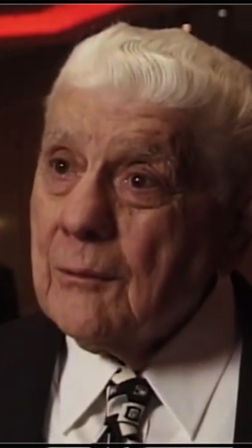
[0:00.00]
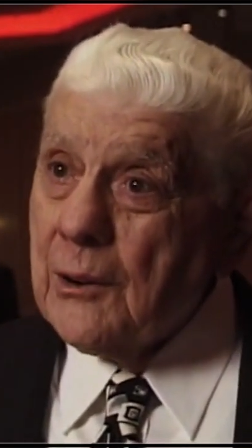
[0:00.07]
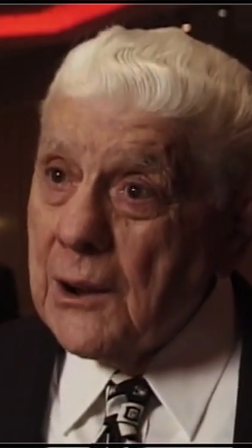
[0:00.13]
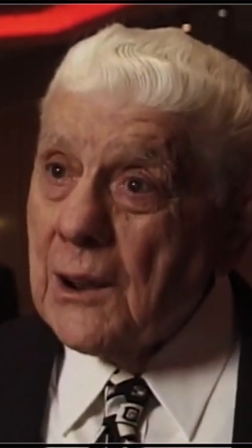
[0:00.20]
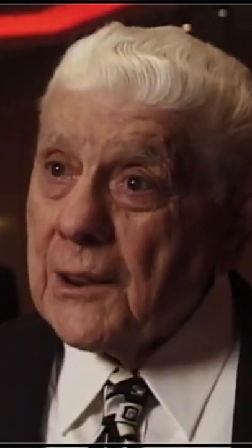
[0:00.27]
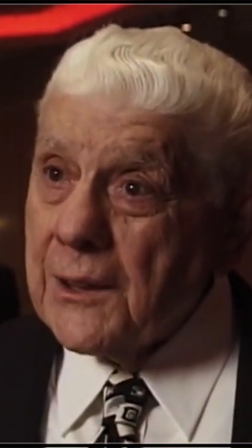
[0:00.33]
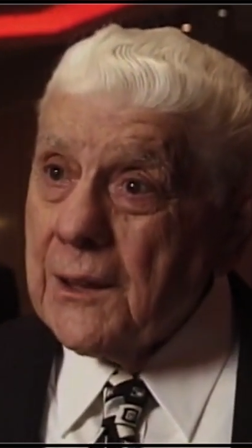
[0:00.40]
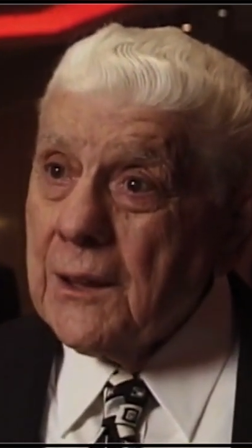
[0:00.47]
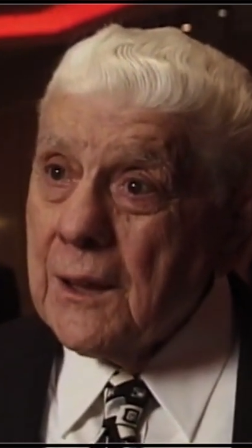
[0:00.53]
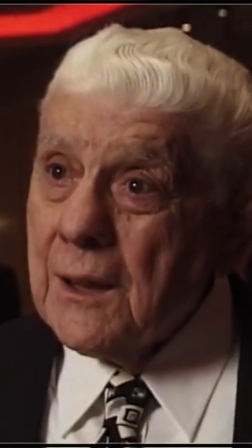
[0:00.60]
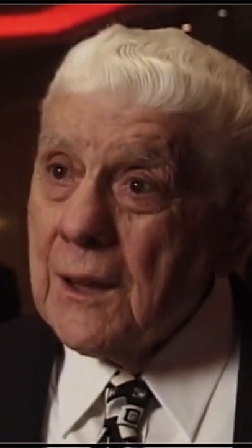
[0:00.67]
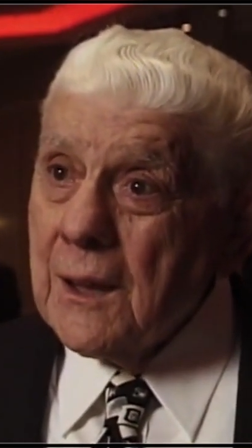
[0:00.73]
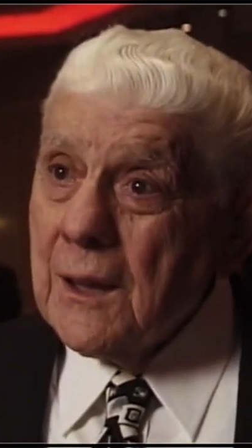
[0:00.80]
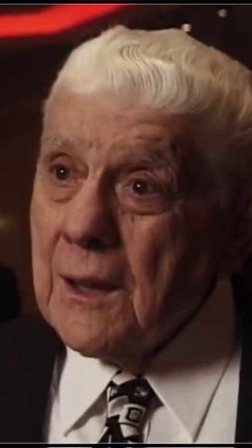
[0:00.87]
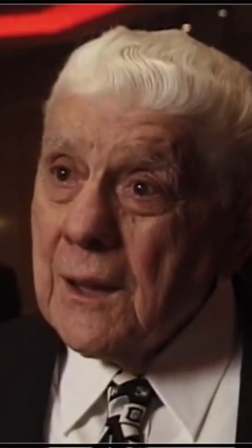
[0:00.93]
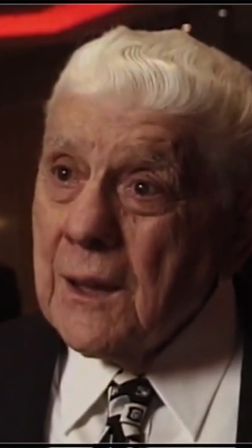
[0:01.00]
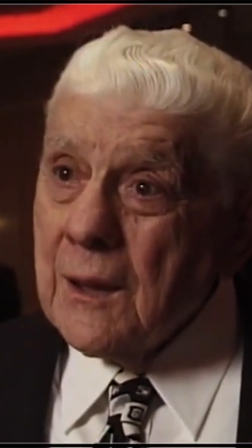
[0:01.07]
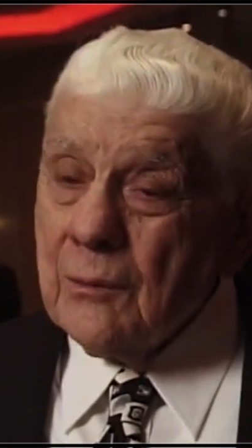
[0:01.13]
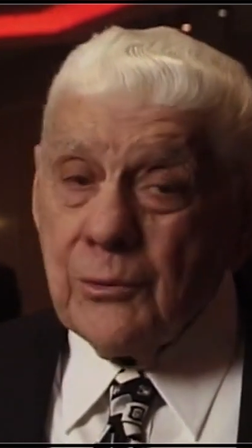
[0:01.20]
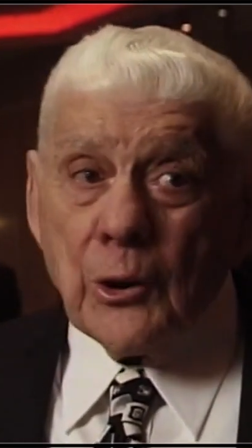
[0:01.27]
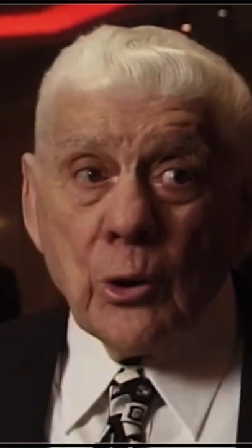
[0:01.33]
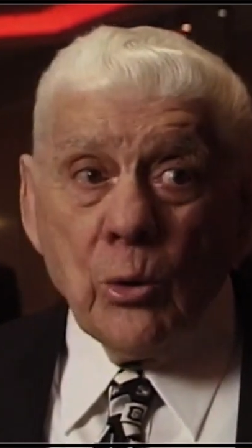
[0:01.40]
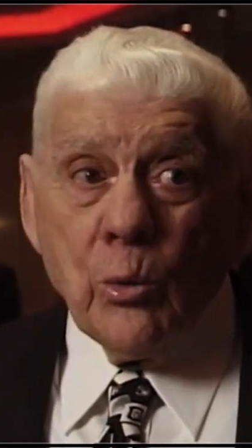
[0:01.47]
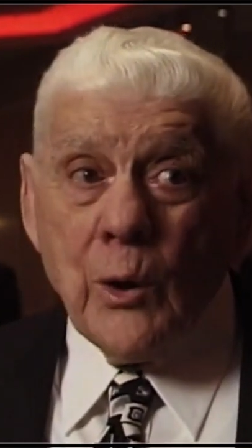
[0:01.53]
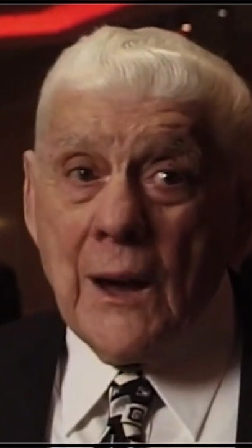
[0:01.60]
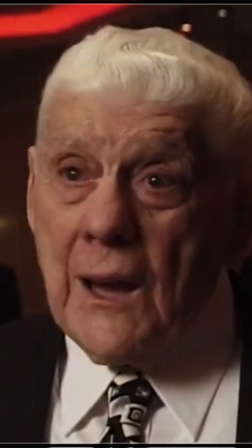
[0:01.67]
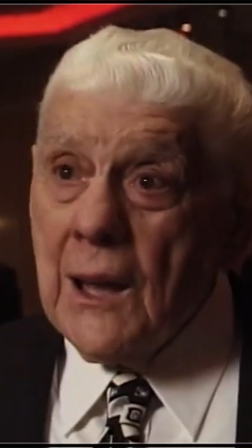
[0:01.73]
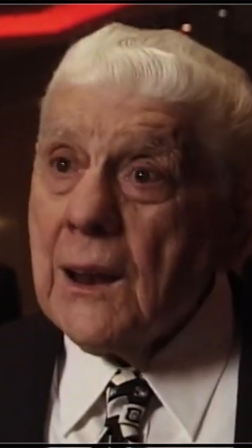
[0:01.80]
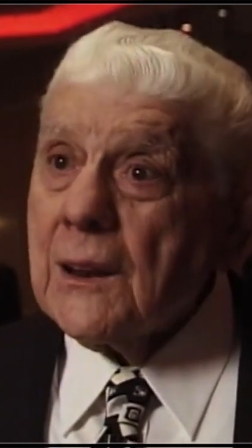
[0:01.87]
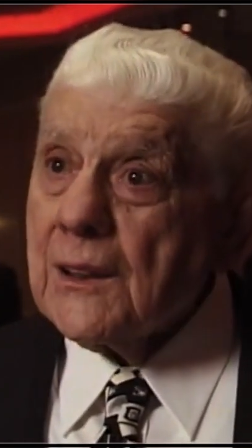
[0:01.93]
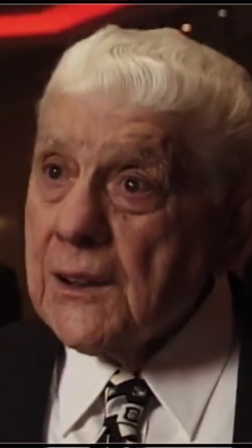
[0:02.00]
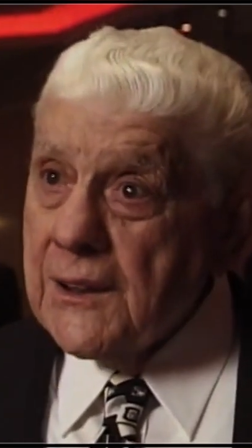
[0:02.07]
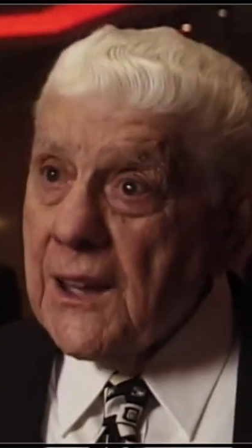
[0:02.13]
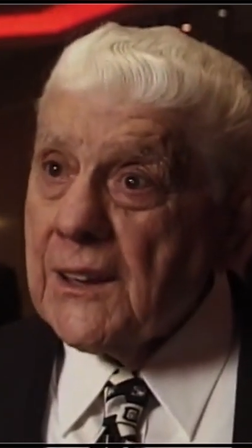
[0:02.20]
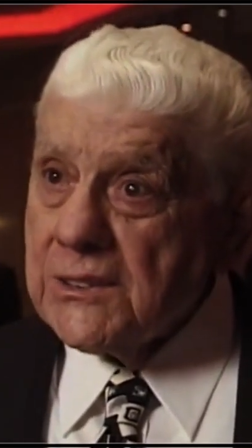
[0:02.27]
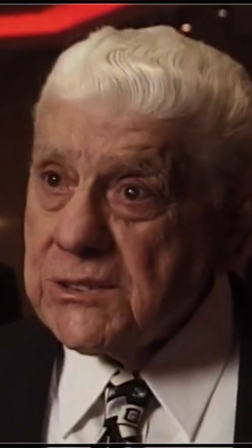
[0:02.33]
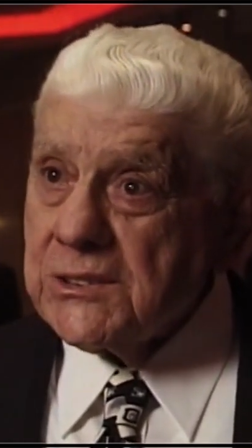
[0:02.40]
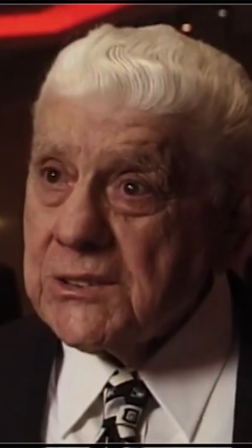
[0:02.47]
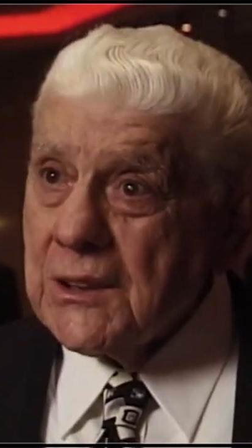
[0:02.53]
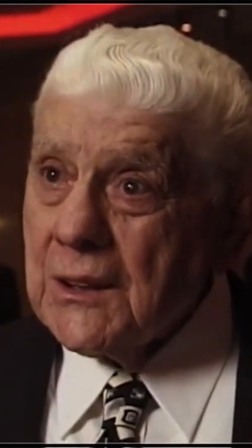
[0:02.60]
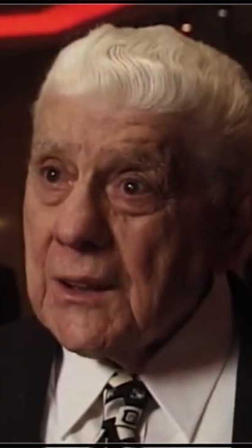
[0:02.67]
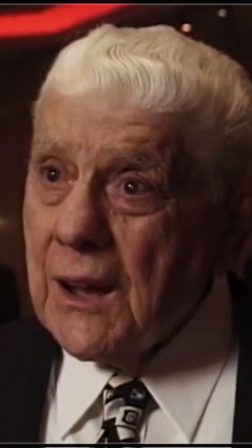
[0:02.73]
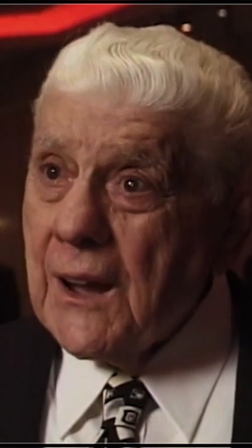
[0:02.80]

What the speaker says: Really, for a while, yes,